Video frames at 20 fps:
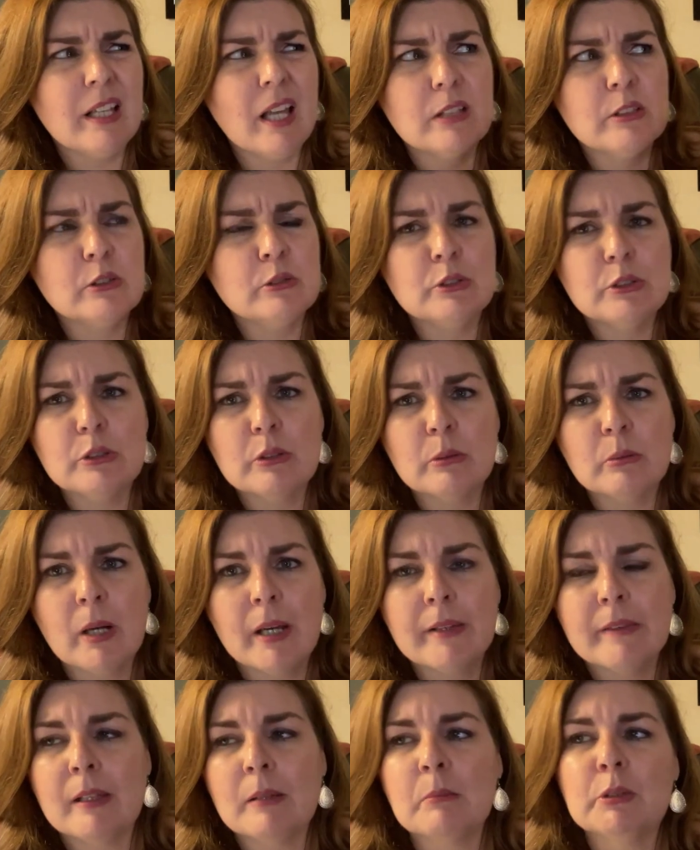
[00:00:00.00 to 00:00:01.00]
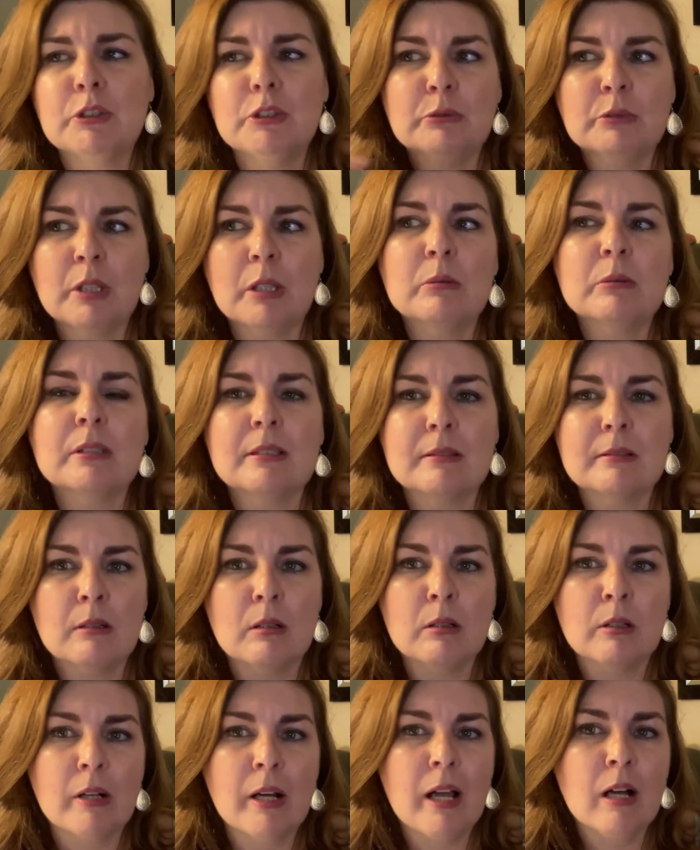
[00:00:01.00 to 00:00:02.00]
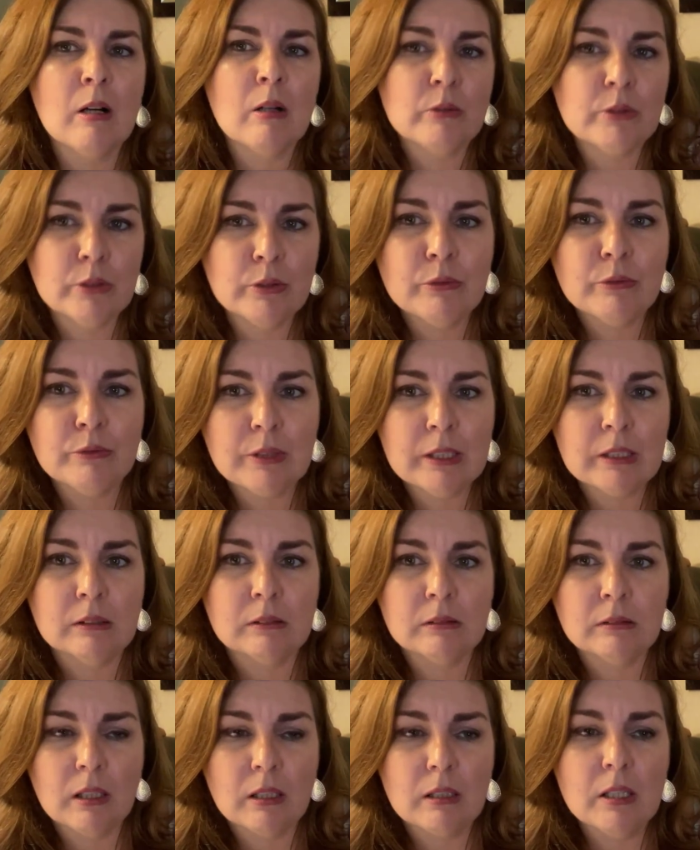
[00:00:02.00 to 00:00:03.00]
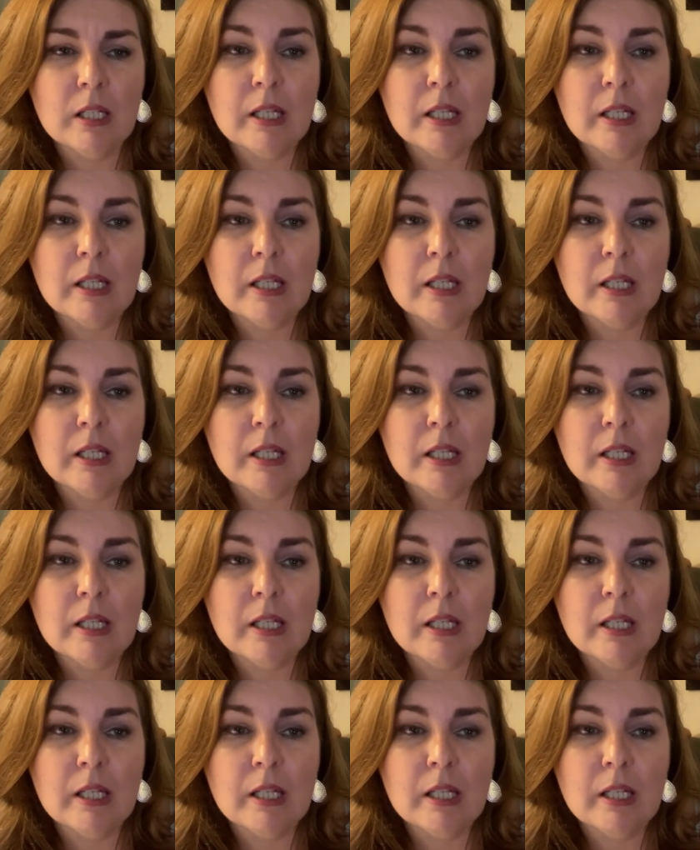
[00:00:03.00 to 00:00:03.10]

yeah you do the right thing but you don't dishonor how you feel